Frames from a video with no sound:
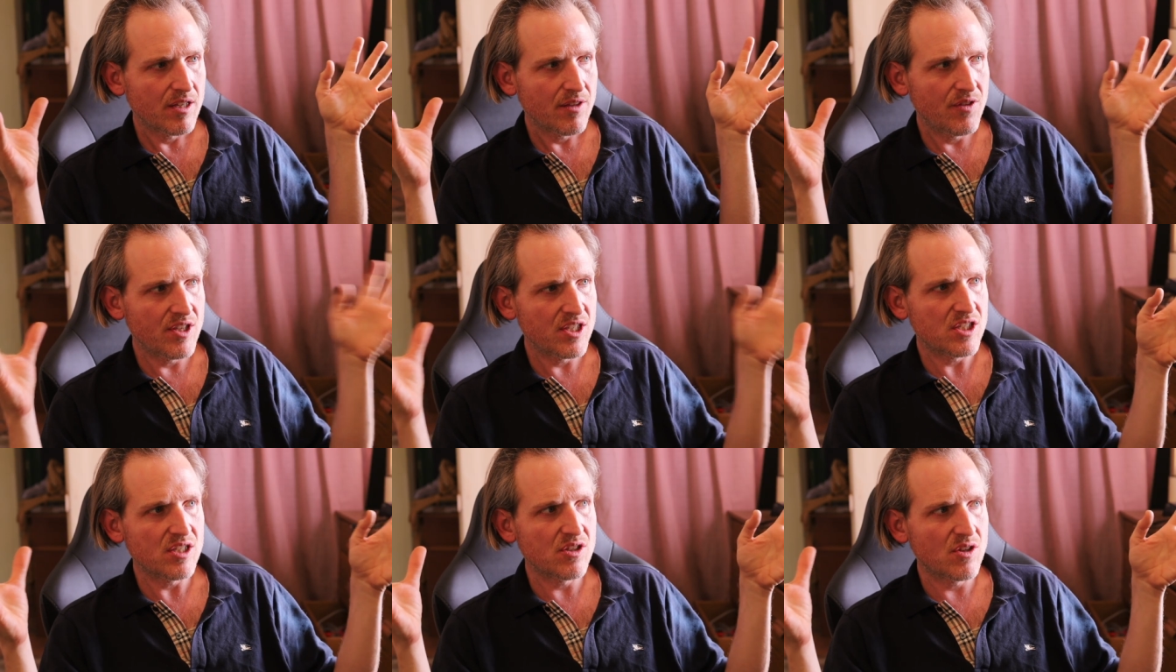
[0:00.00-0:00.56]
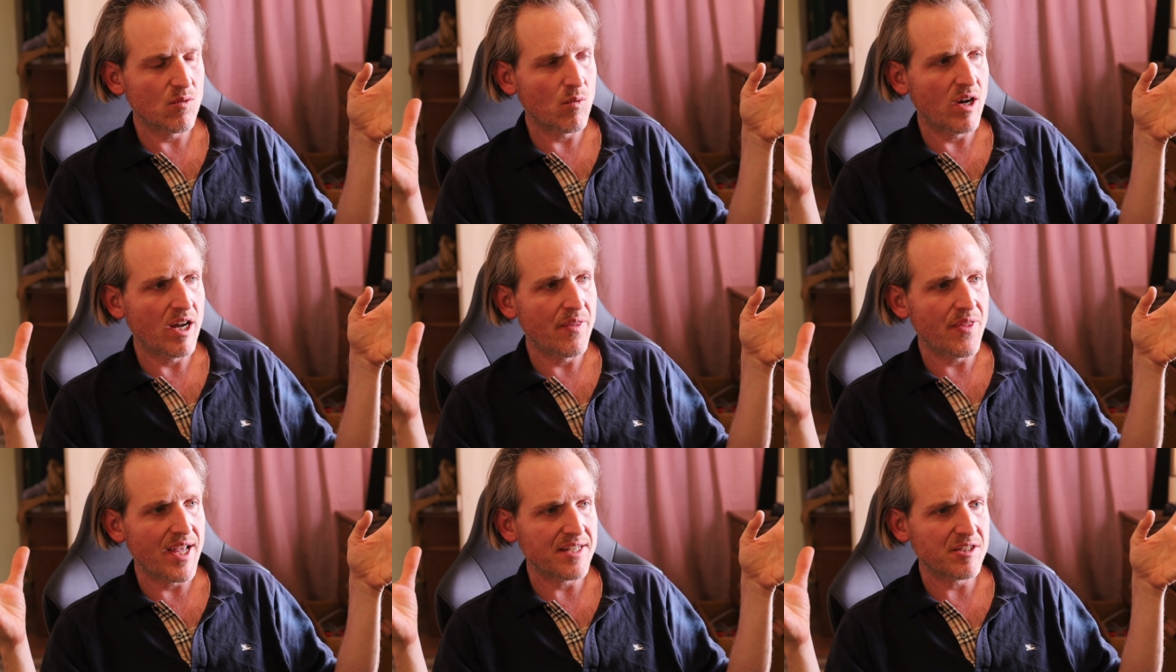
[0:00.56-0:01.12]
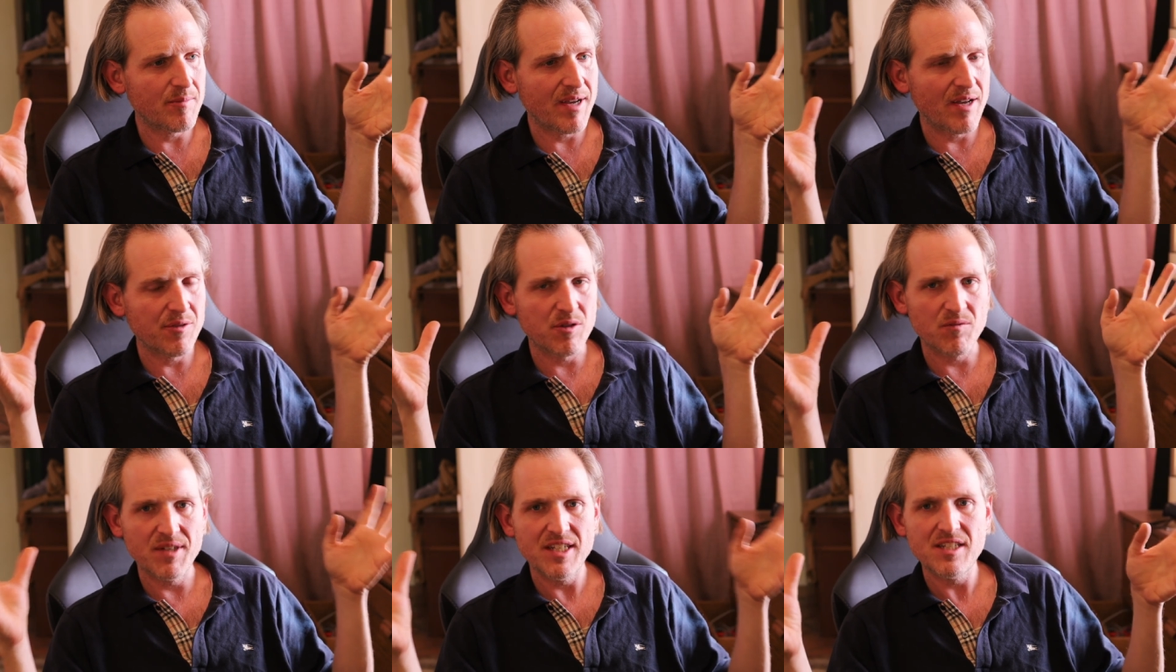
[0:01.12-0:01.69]
this is the one that's about
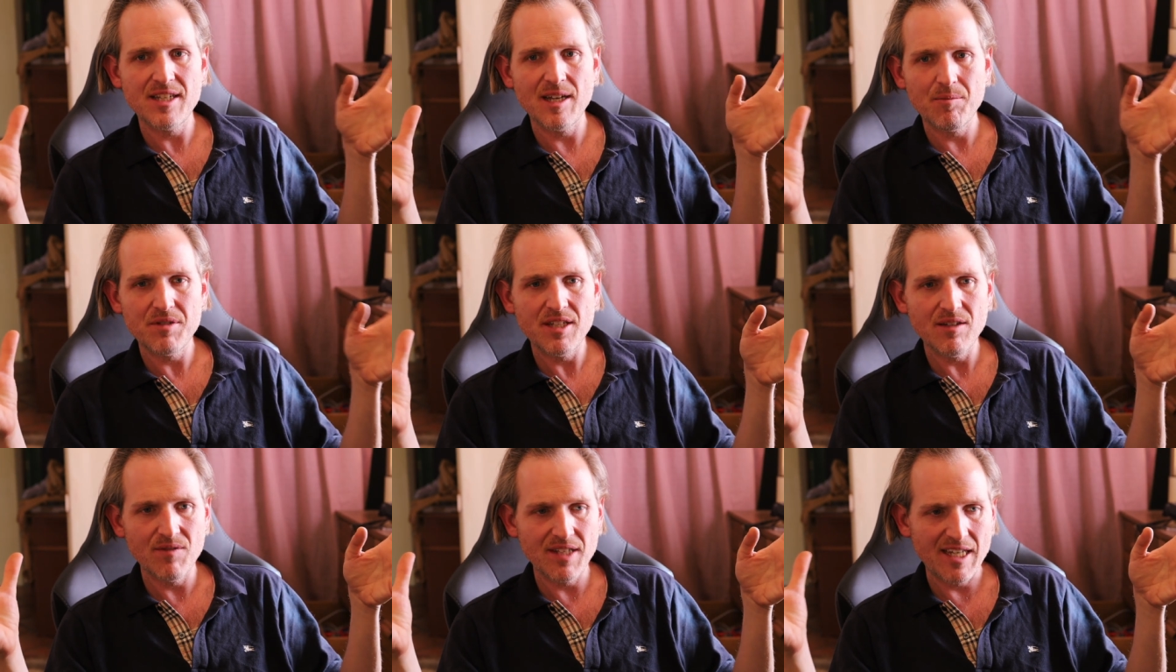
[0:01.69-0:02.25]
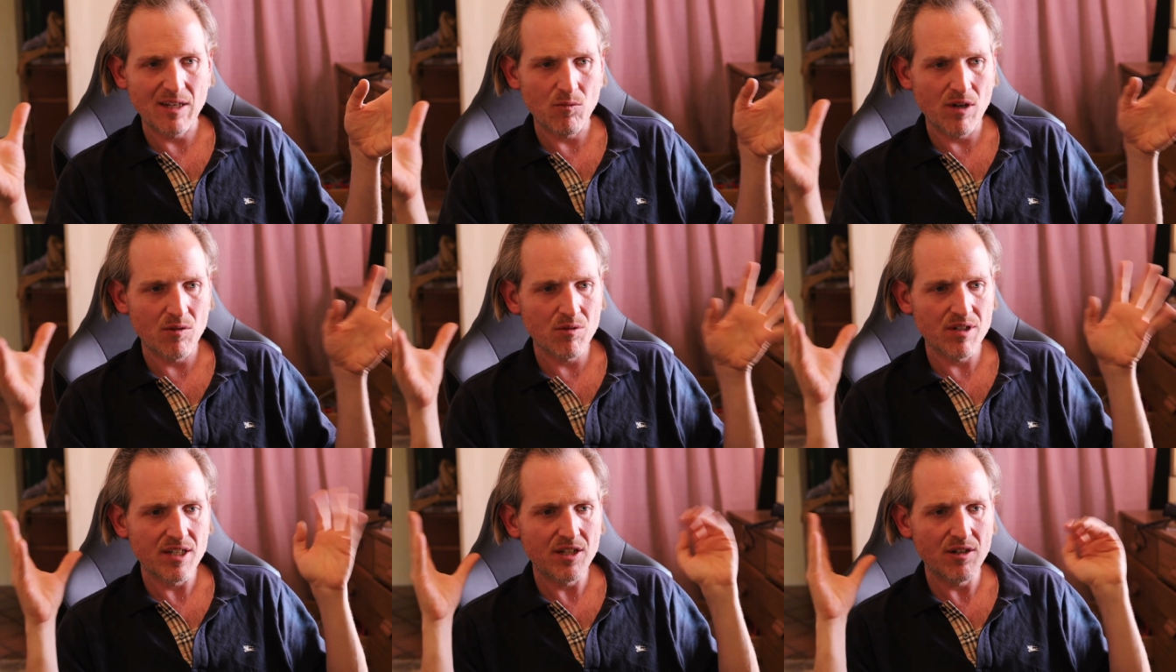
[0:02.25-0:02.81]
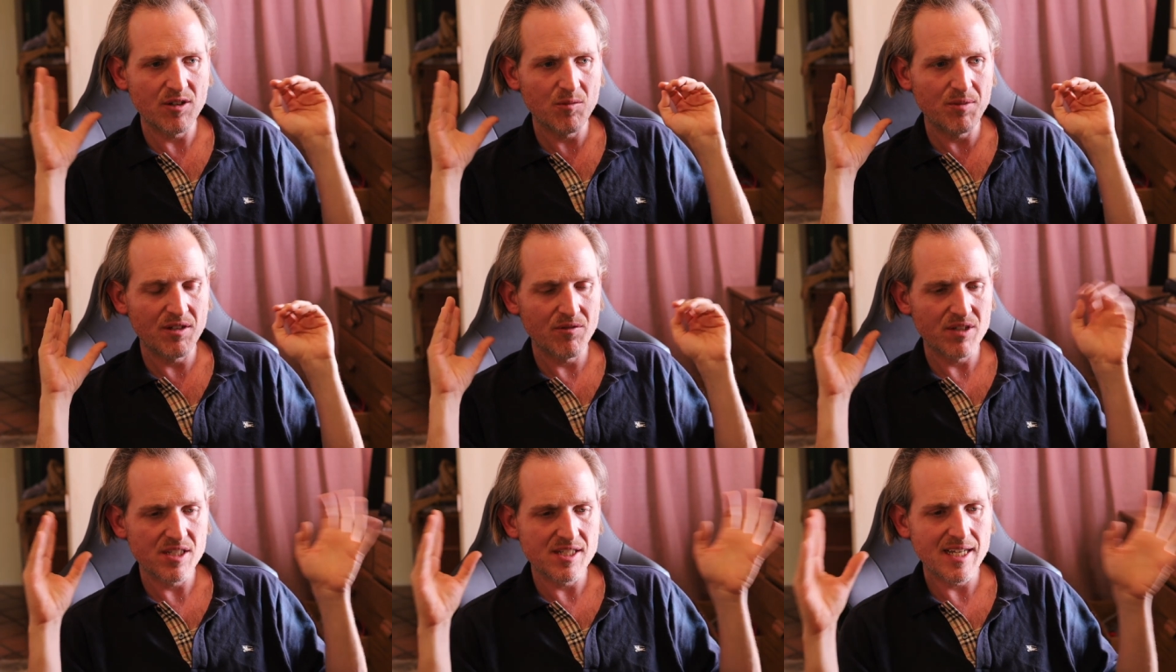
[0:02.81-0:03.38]
the receptivity what we're here to be
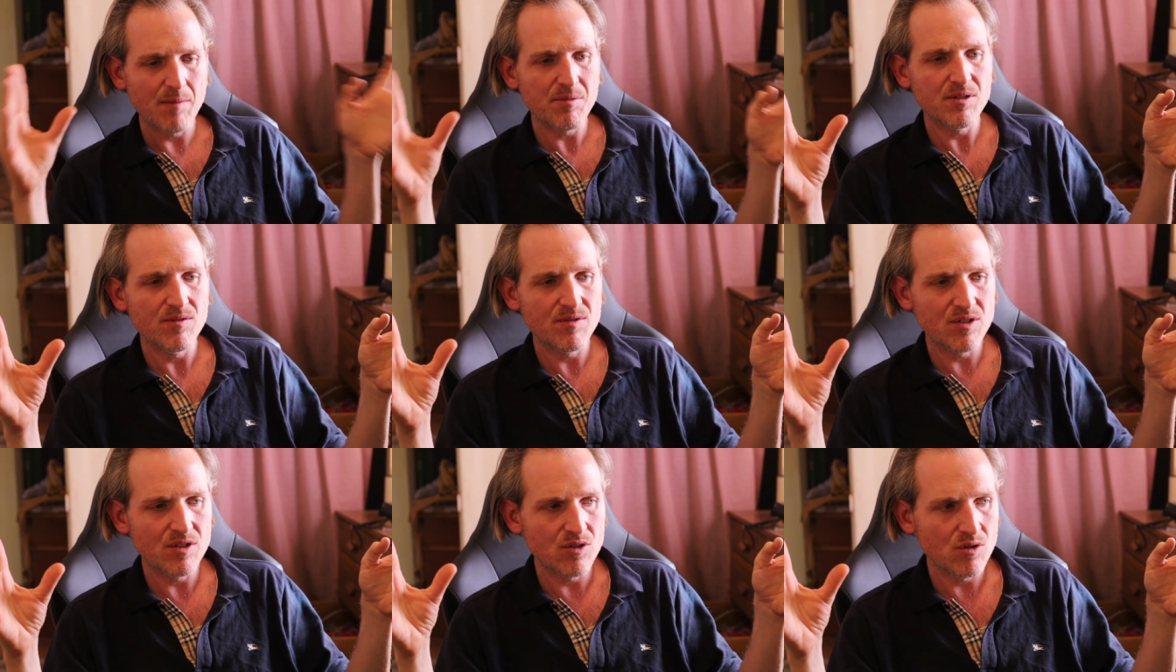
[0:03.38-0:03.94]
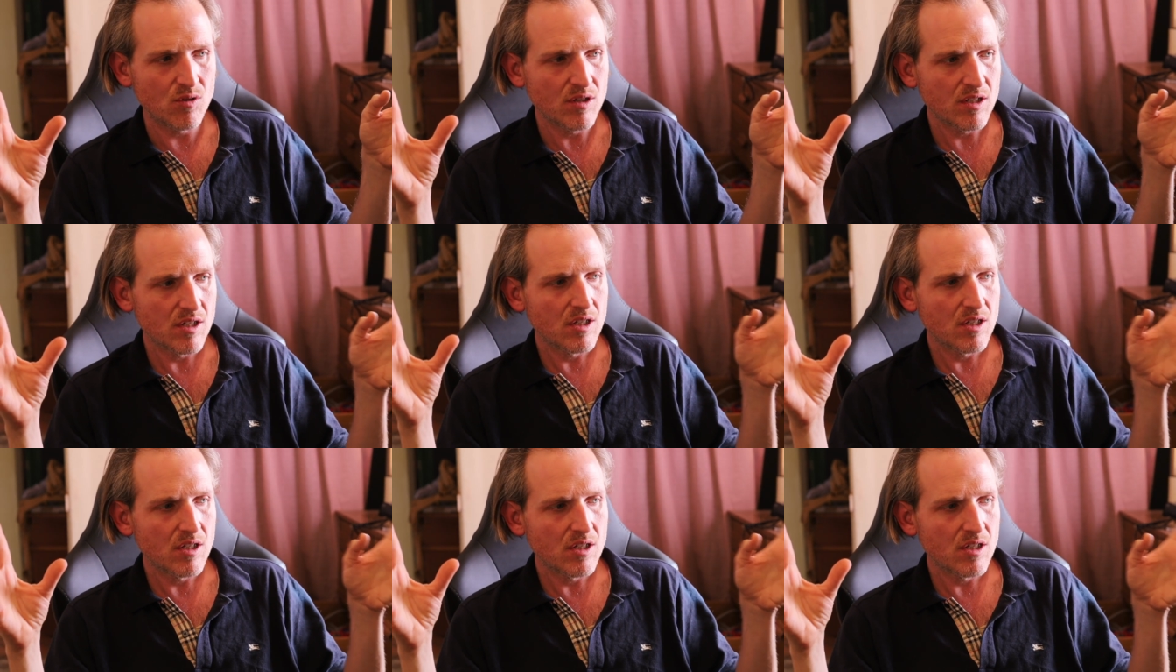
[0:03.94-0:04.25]
receptive to